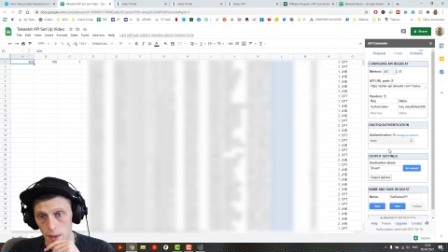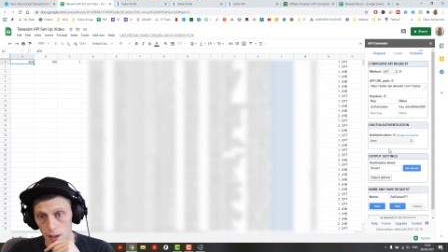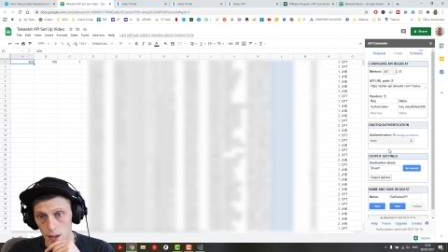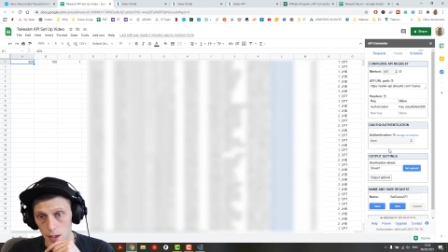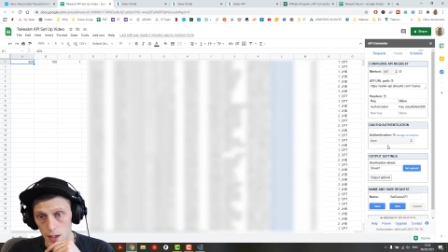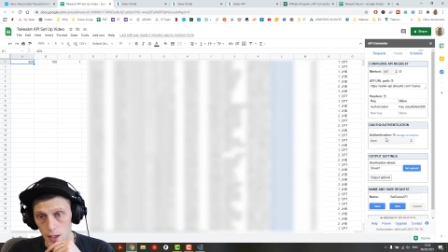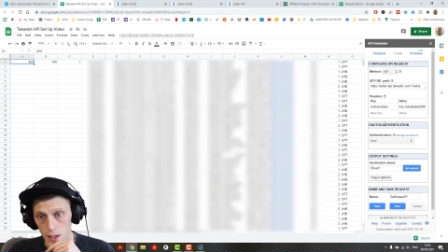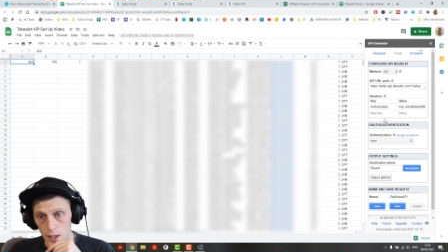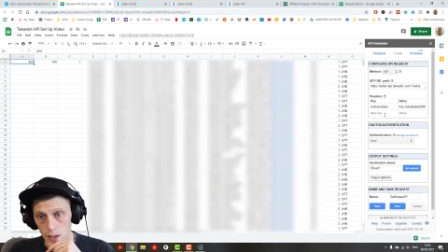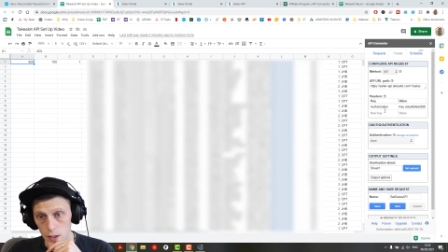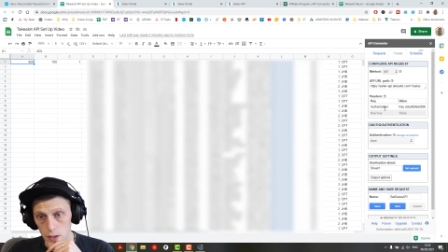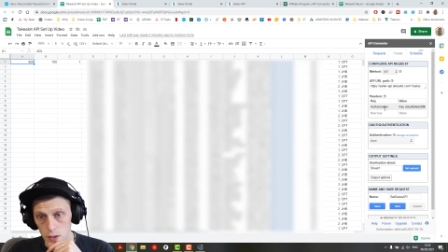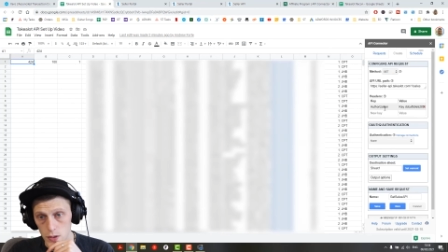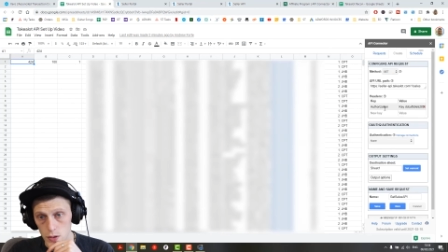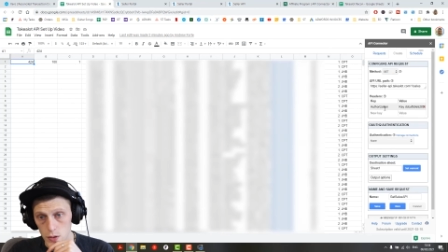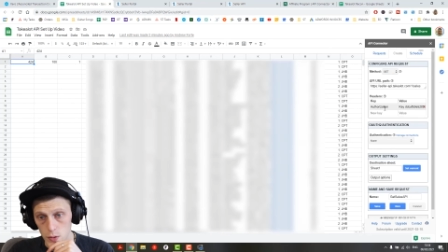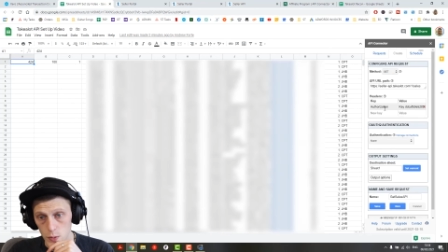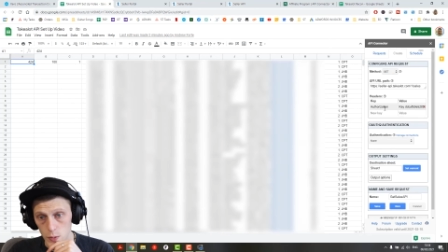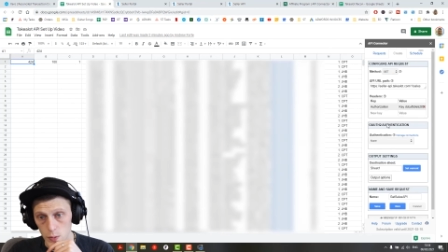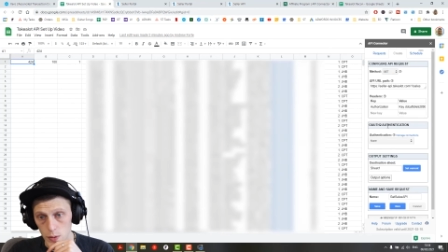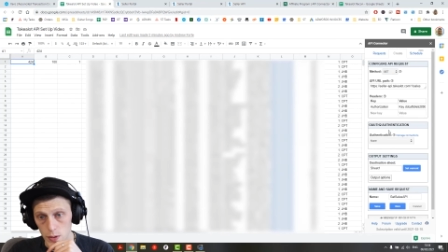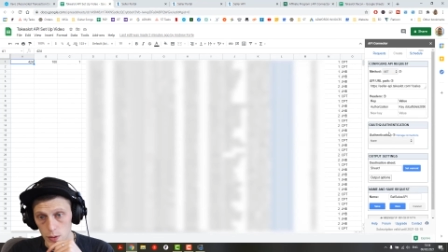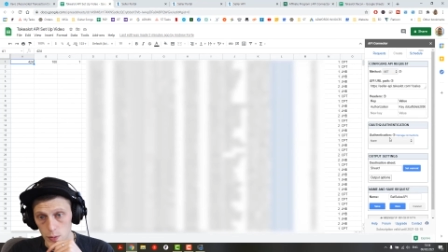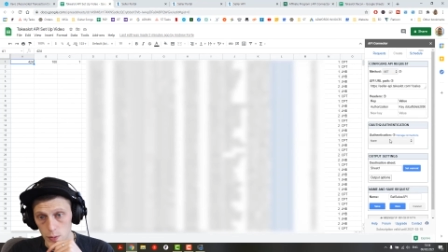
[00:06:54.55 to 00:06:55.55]
Uh, so
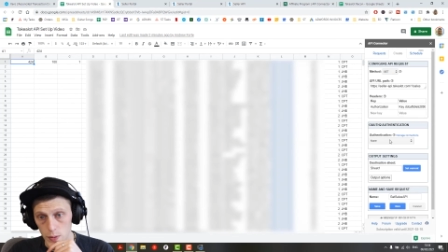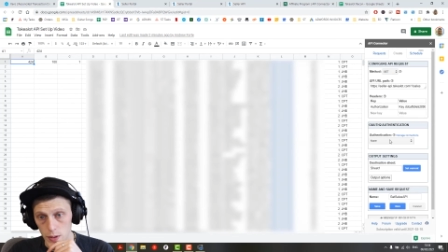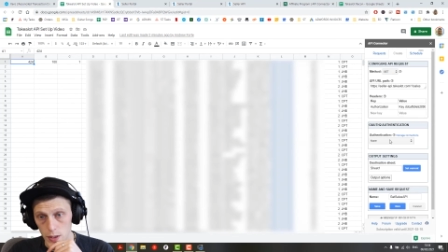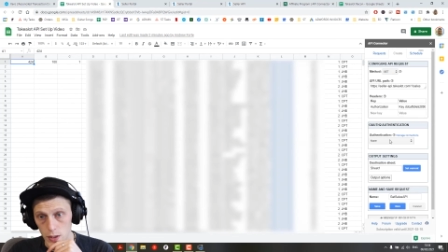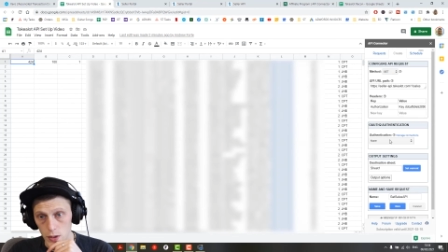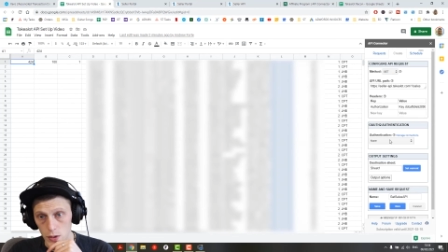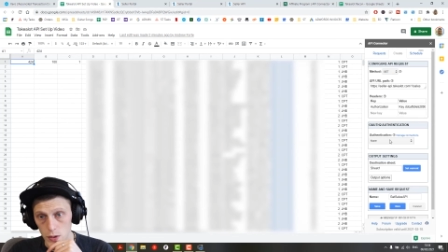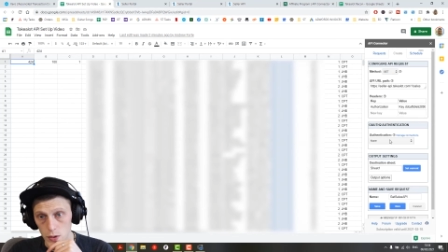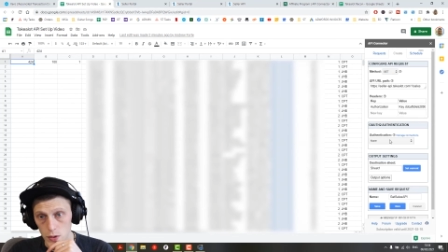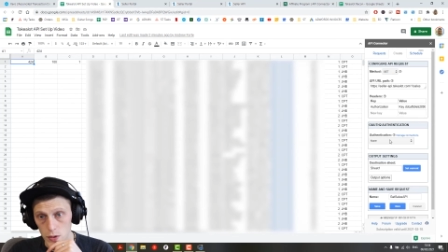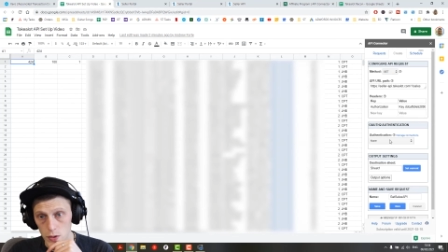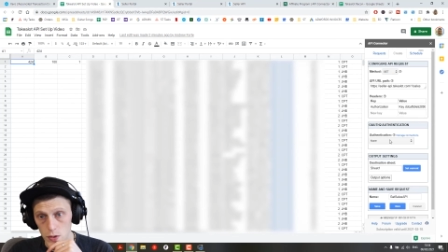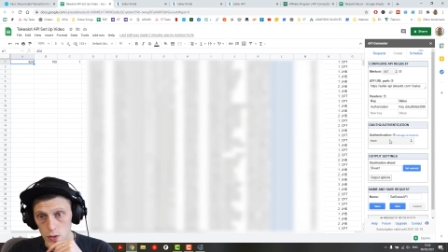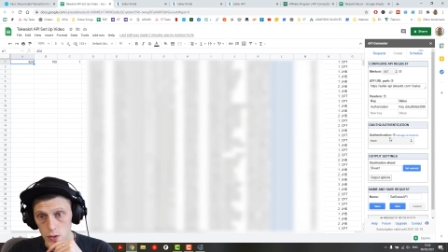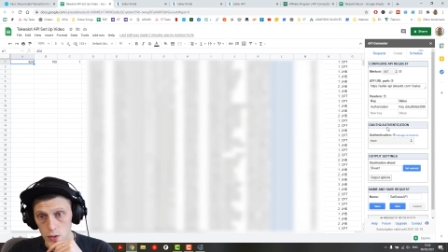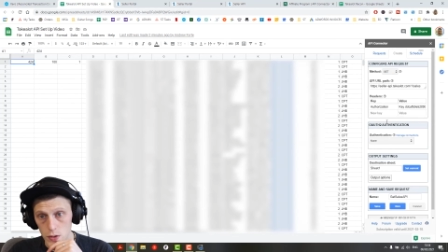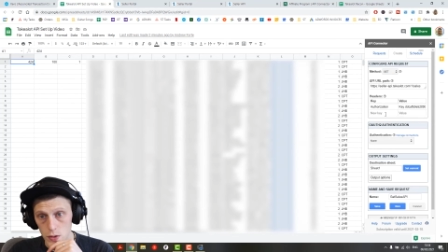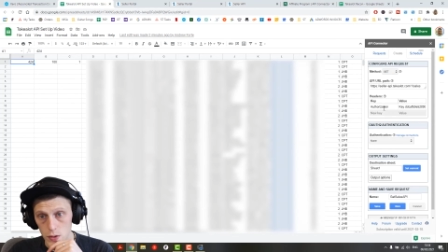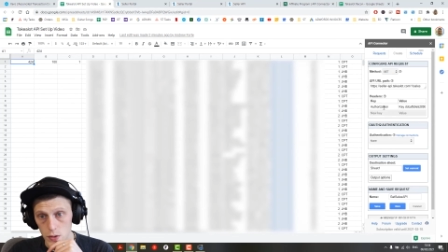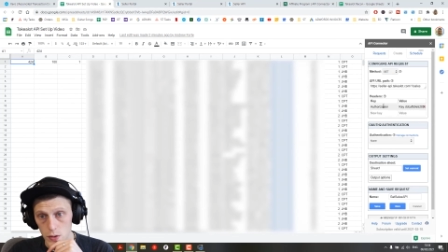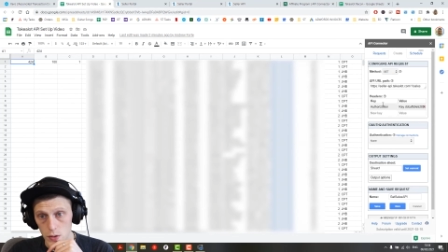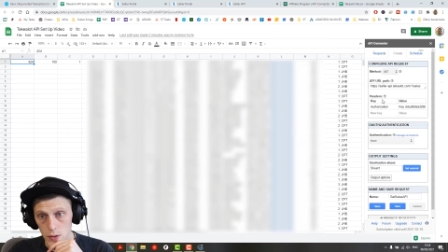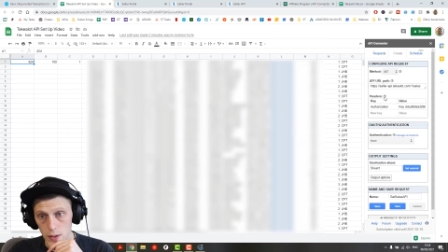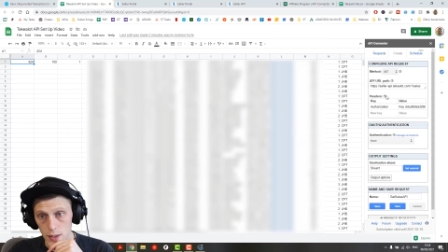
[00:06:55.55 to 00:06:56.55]
what we could
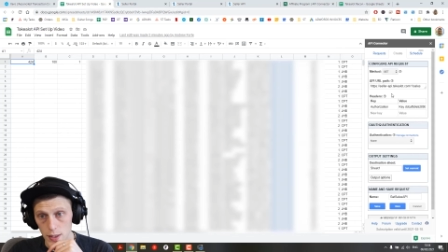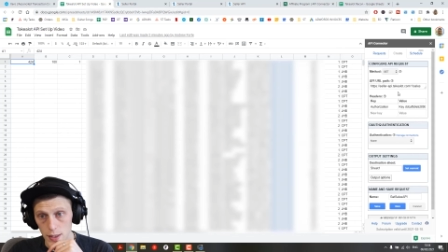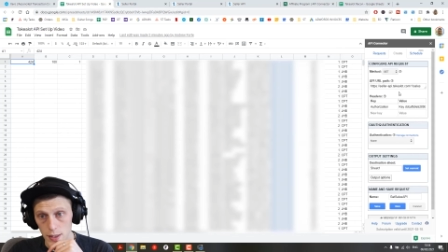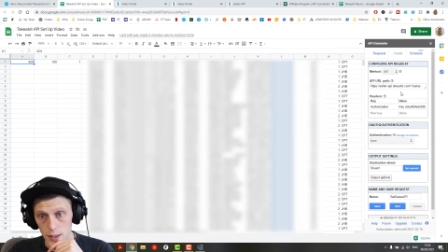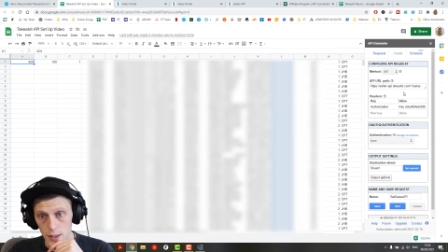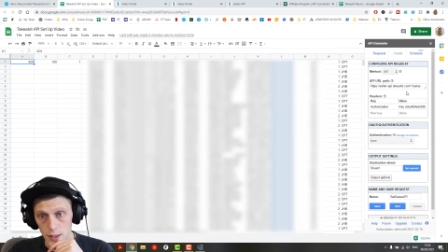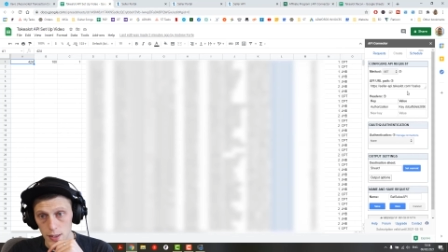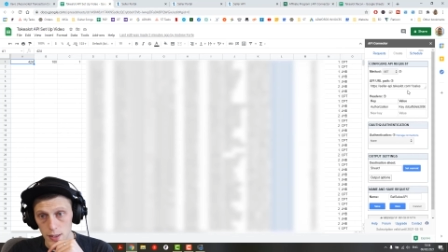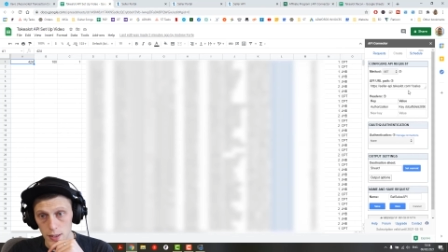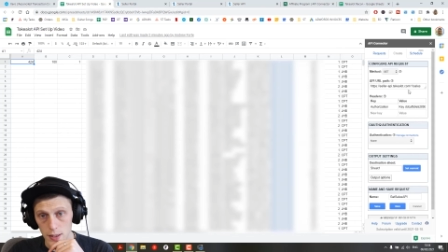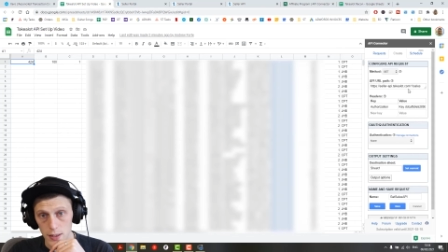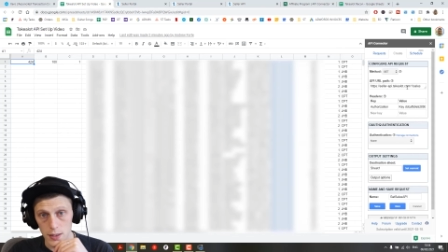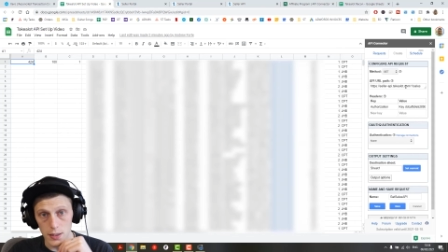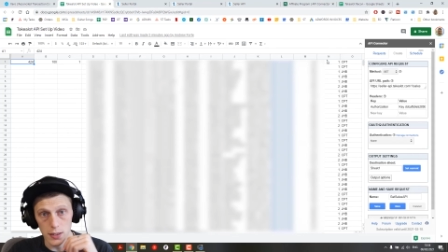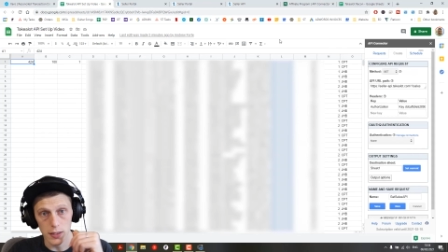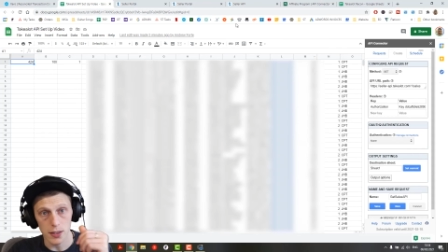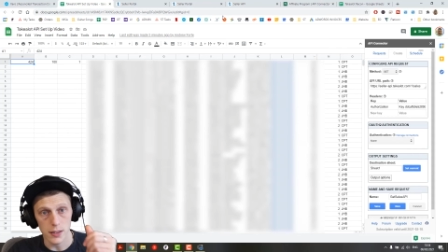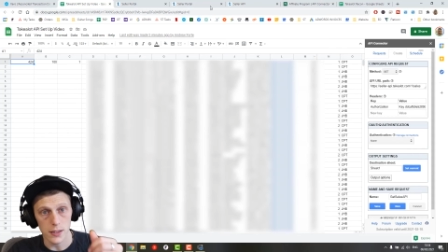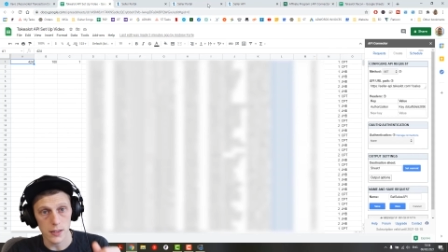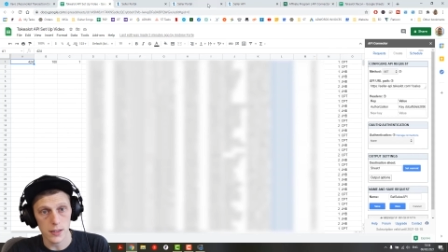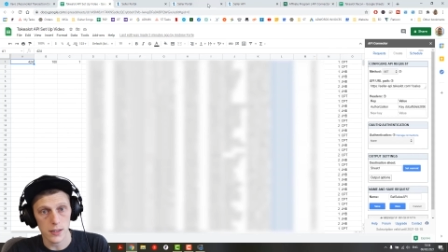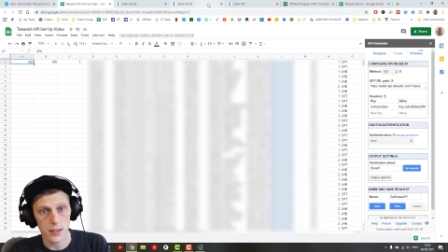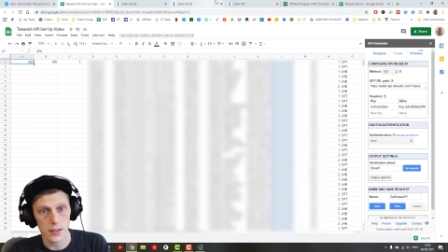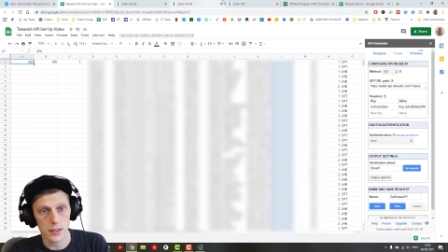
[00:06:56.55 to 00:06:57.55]
do
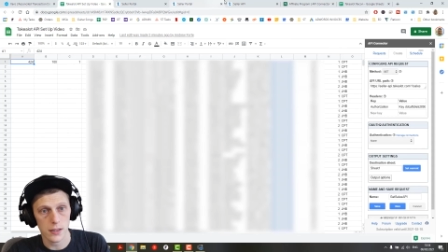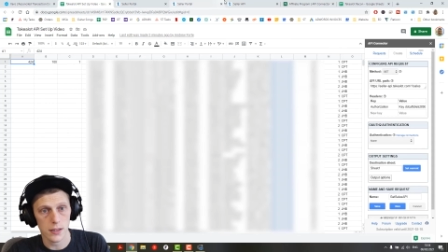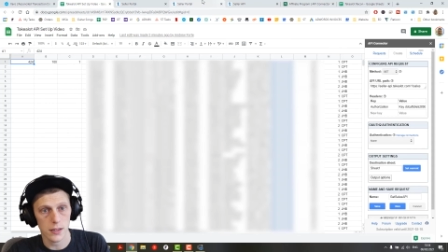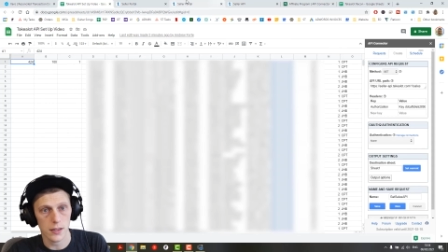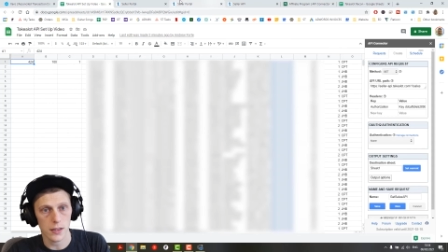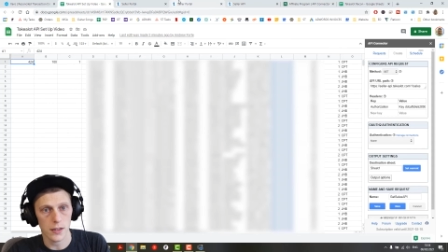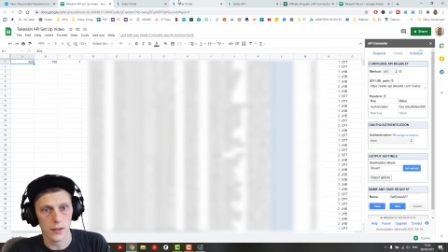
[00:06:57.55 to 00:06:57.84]
is